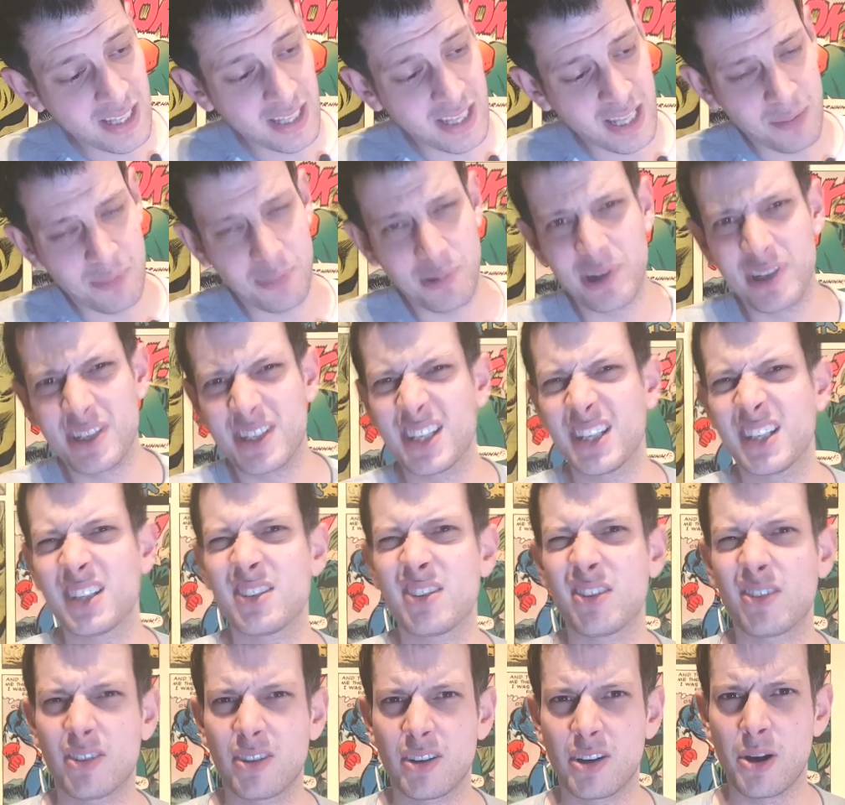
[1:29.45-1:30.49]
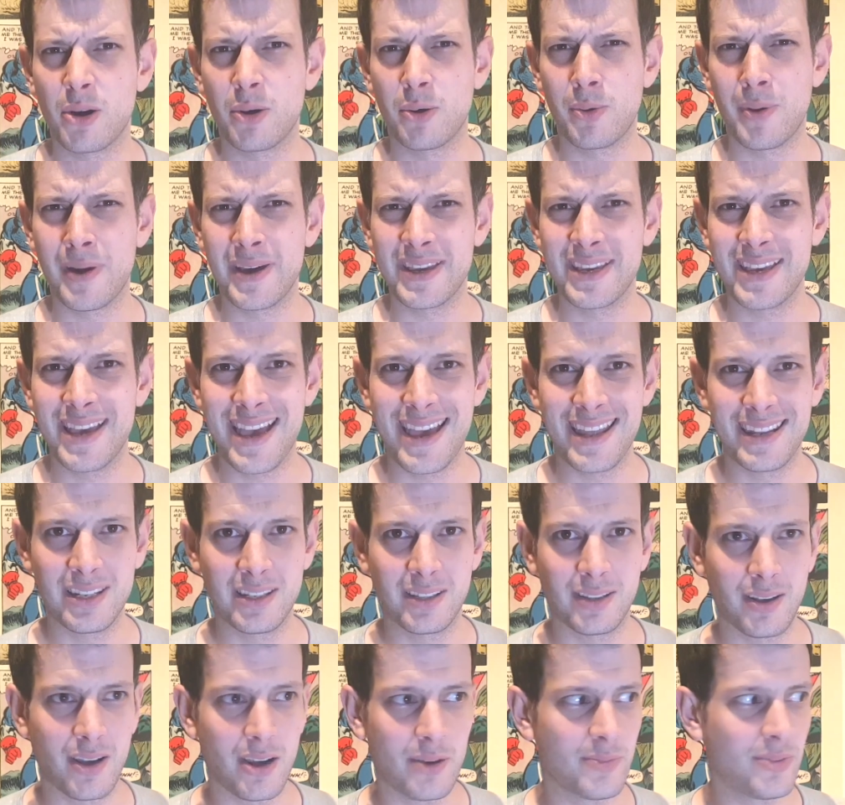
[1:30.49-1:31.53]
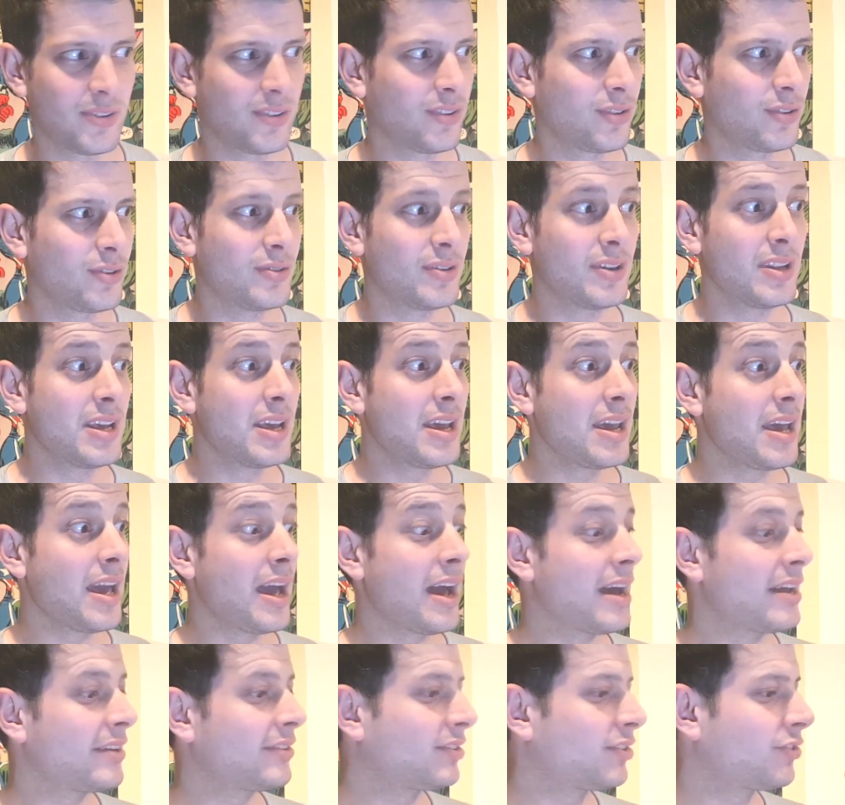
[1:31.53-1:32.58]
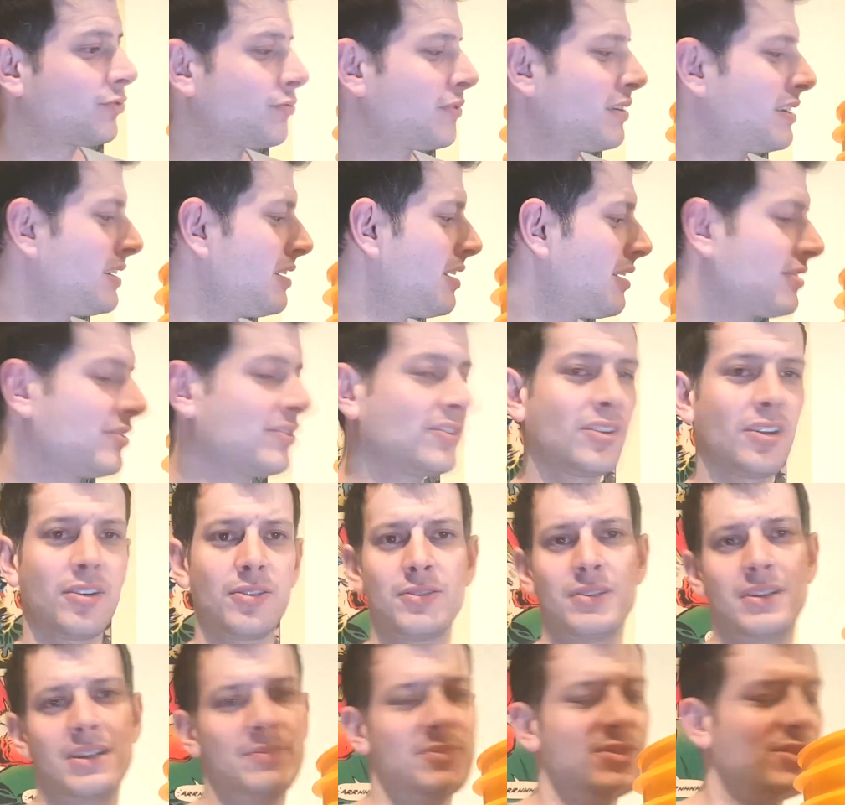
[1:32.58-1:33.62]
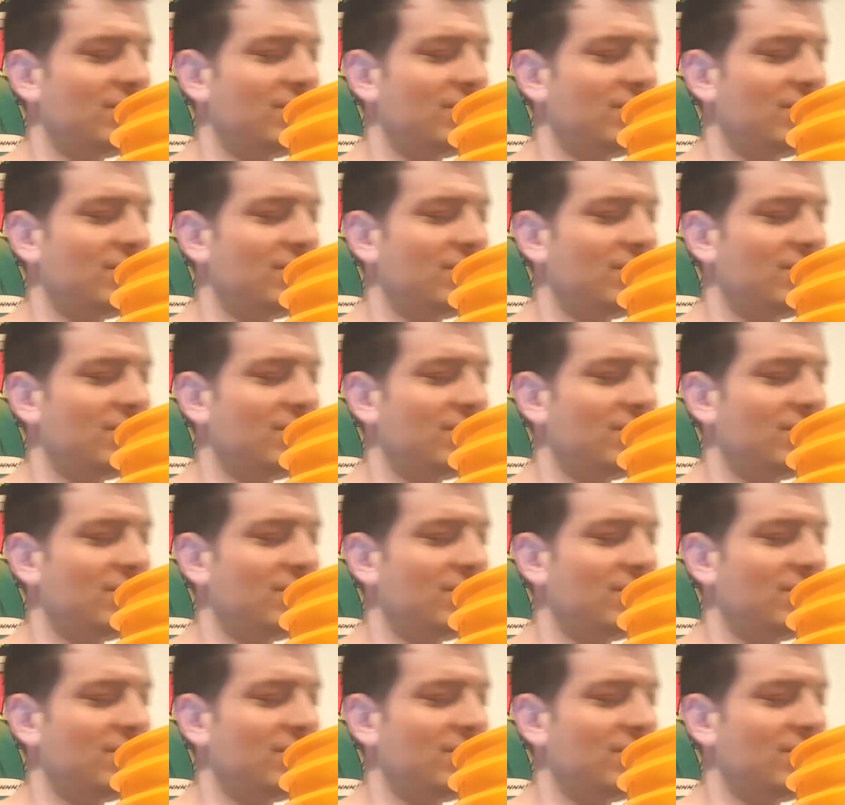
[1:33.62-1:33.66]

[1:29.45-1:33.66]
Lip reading: that printing is not going to go away anytime soon. So it's really nice. So let me